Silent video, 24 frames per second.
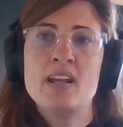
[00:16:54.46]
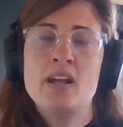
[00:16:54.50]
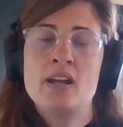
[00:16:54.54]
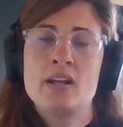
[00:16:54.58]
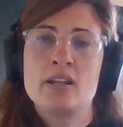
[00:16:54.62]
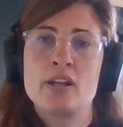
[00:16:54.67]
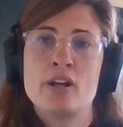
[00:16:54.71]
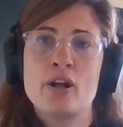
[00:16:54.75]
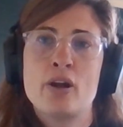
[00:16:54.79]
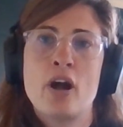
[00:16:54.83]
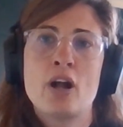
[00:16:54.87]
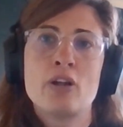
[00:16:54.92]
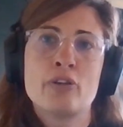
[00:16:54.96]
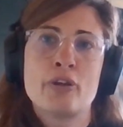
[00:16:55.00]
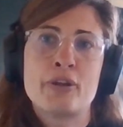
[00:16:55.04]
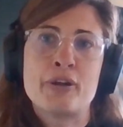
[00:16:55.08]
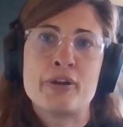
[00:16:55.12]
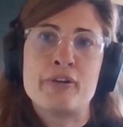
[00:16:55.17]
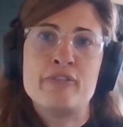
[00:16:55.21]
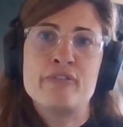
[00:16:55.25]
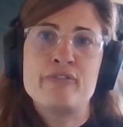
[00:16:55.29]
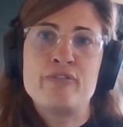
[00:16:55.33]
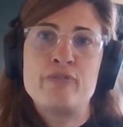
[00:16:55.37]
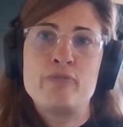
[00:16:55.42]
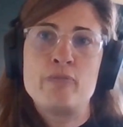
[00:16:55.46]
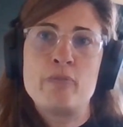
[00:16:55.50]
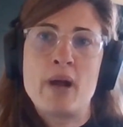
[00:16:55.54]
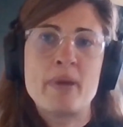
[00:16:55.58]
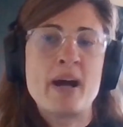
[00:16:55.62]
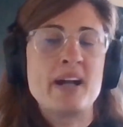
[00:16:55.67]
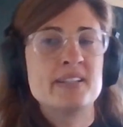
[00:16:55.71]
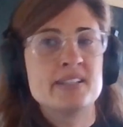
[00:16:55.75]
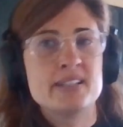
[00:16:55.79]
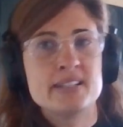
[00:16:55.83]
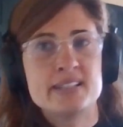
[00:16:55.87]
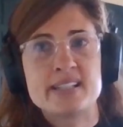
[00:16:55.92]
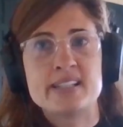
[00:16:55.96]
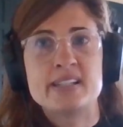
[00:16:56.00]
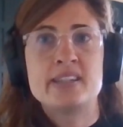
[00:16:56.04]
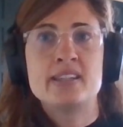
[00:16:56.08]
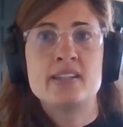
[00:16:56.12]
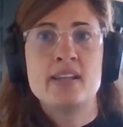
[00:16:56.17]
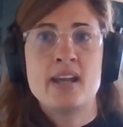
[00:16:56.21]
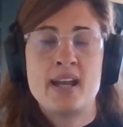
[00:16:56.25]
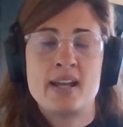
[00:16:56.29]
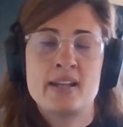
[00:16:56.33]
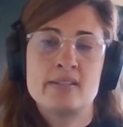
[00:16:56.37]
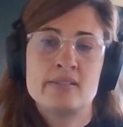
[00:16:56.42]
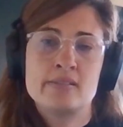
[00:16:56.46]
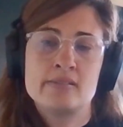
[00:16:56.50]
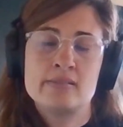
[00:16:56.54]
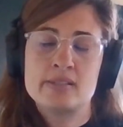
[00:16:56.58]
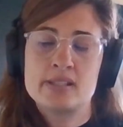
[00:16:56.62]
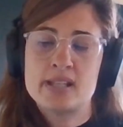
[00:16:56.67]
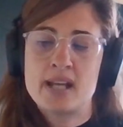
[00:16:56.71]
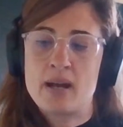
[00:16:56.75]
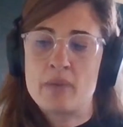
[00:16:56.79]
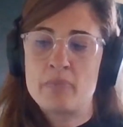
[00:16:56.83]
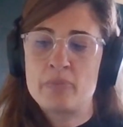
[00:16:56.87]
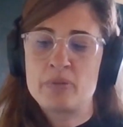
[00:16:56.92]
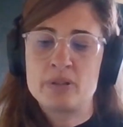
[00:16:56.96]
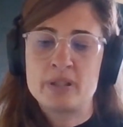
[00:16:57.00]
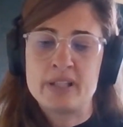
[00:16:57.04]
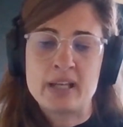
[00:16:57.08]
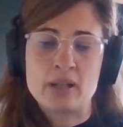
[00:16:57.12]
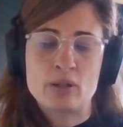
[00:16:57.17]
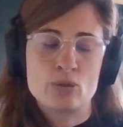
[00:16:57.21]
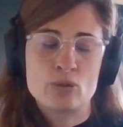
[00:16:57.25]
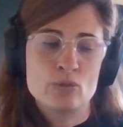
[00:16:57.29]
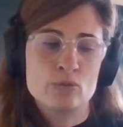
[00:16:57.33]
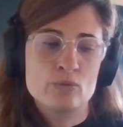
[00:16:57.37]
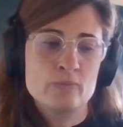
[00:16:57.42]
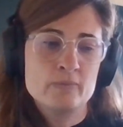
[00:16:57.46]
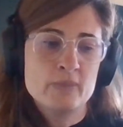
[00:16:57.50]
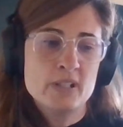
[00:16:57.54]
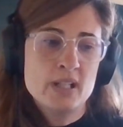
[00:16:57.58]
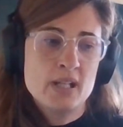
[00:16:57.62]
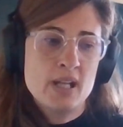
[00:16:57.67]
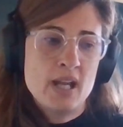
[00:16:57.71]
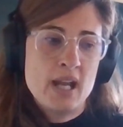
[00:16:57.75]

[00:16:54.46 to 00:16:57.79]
lot of pundits and political